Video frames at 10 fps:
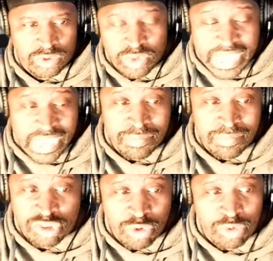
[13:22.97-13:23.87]
You gave
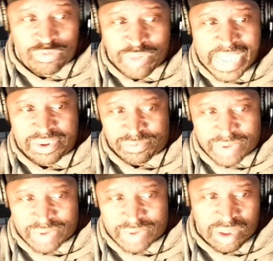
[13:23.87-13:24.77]
me 2 fire
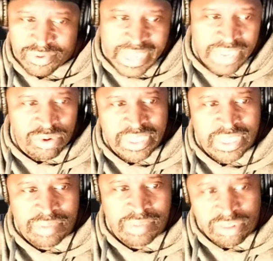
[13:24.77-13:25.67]
rounds. Okay, you
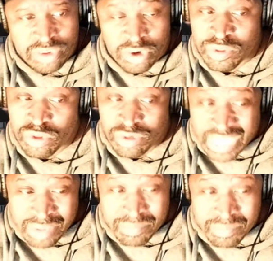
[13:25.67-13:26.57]
didn't give me a third, but you
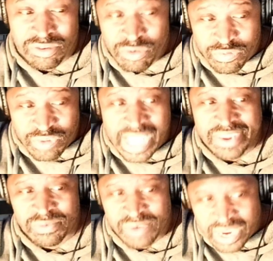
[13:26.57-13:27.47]
gave me 2
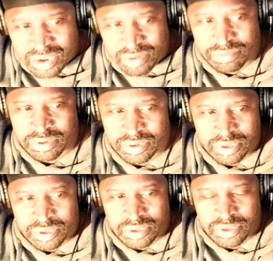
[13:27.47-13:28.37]
fire rounds.
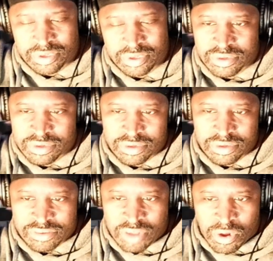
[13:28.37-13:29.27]

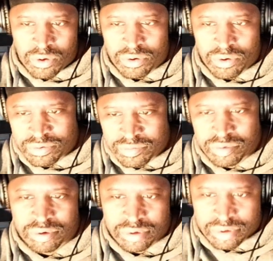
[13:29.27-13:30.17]
So
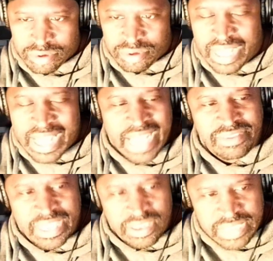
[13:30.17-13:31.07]
I
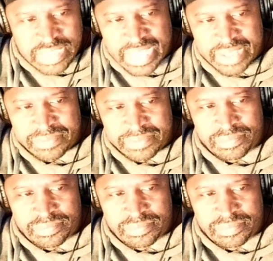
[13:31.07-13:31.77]
take that.